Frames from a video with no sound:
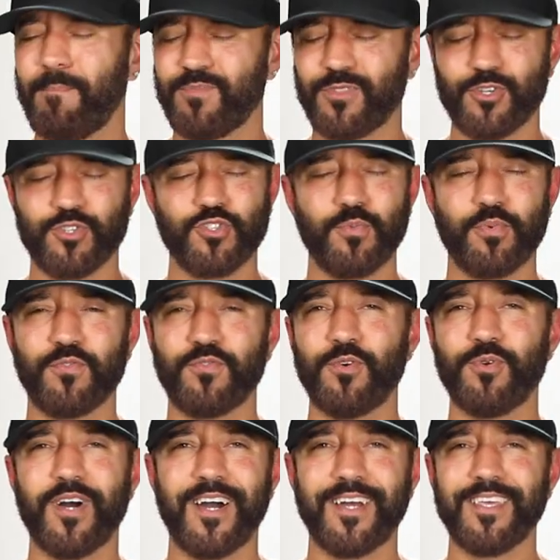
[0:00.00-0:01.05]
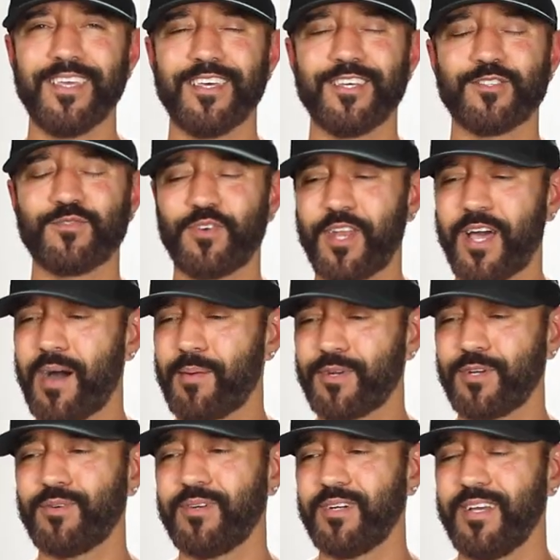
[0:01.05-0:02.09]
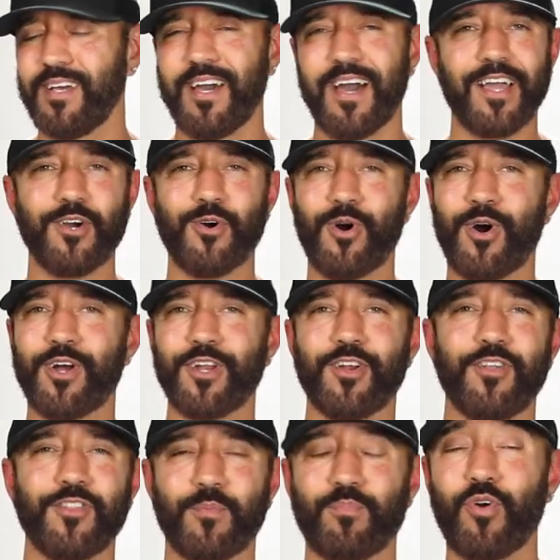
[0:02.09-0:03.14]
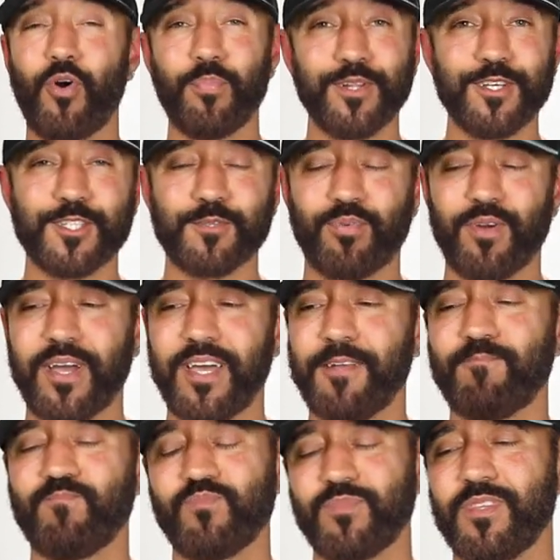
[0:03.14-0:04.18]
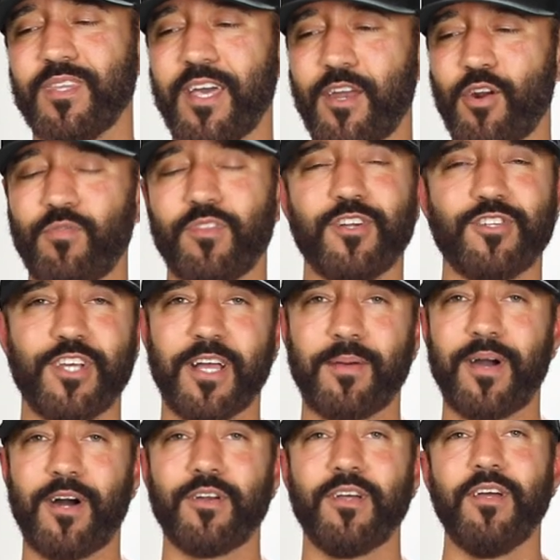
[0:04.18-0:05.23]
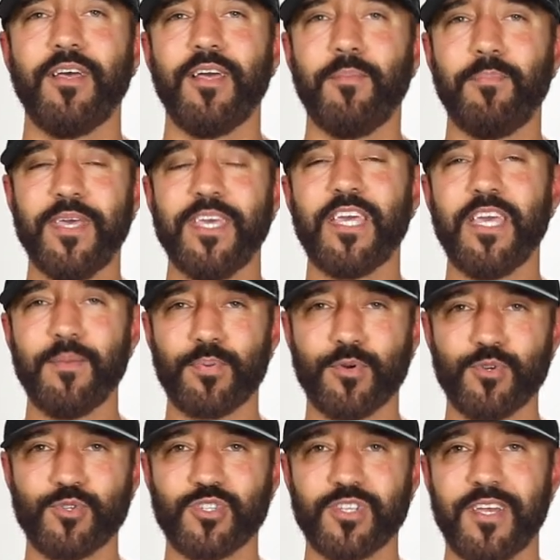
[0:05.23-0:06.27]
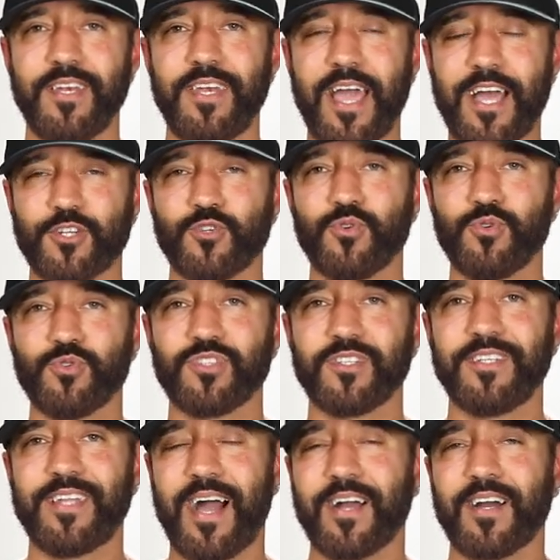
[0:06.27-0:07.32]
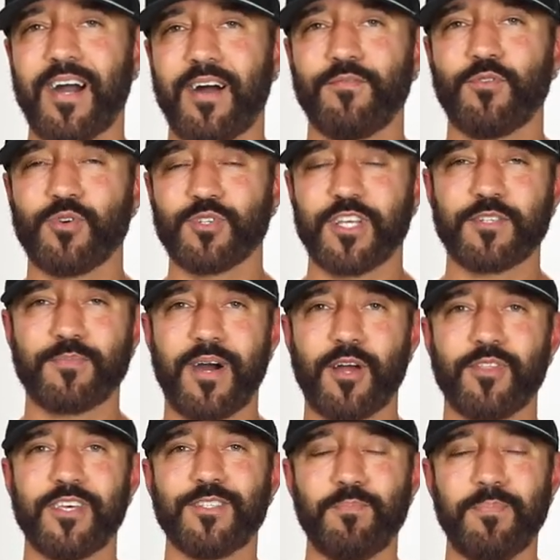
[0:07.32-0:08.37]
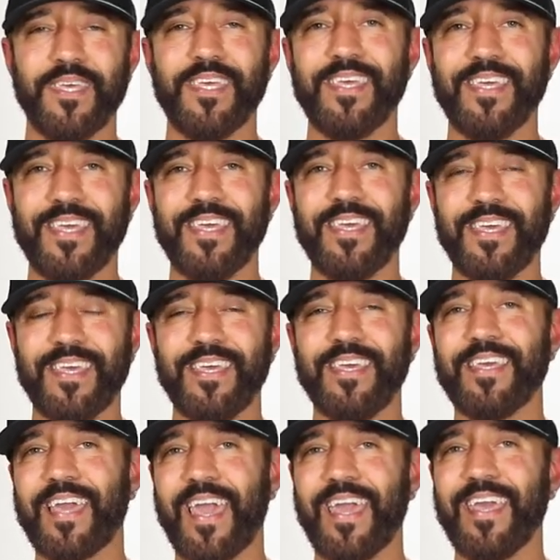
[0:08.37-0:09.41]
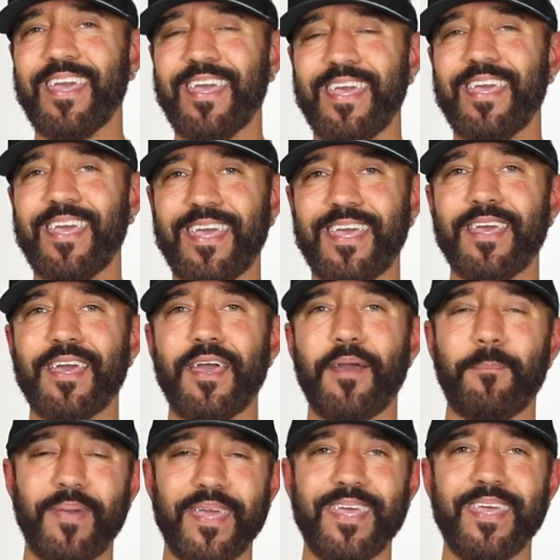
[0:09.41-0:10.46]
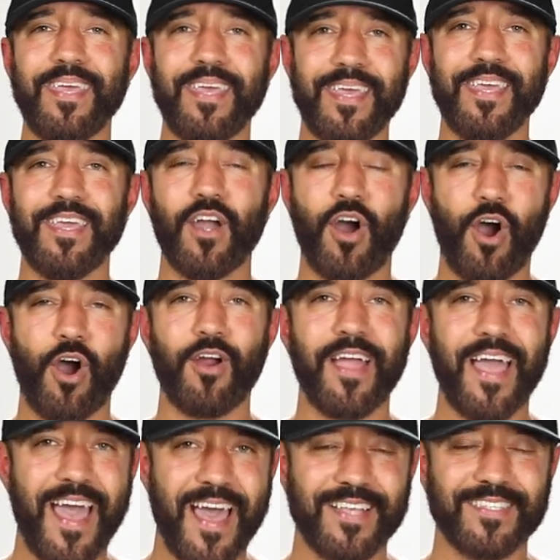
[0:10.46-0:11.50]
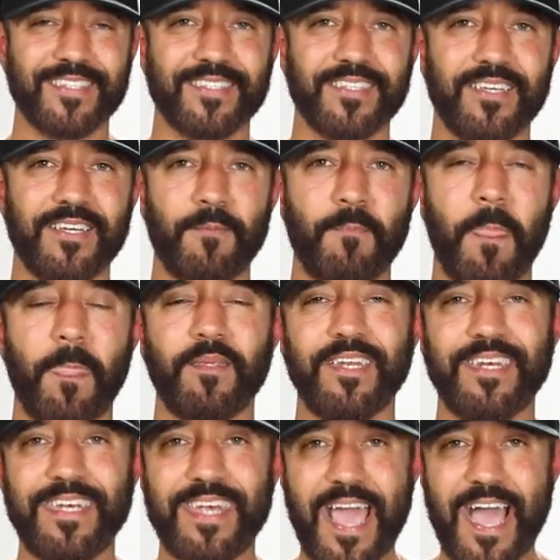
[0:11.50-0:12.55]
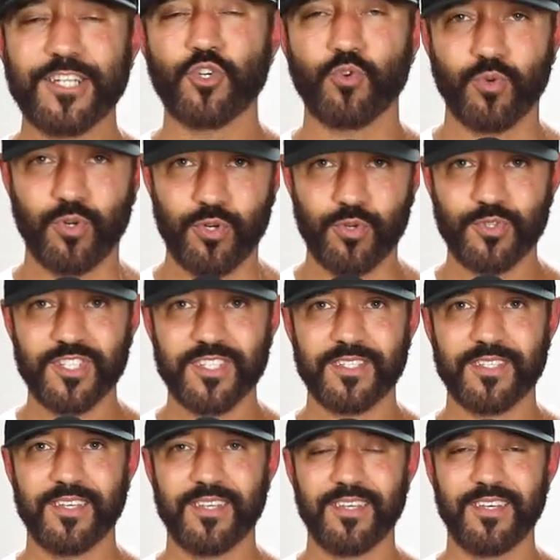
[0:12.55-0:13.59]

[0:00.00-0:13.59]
Their superfood honey is phenomenal. I can go on and on. Their propolis spray. Head over there, check them out. beekeepers naturals dot com forward slash model. That's B E E K E E P E R S naturals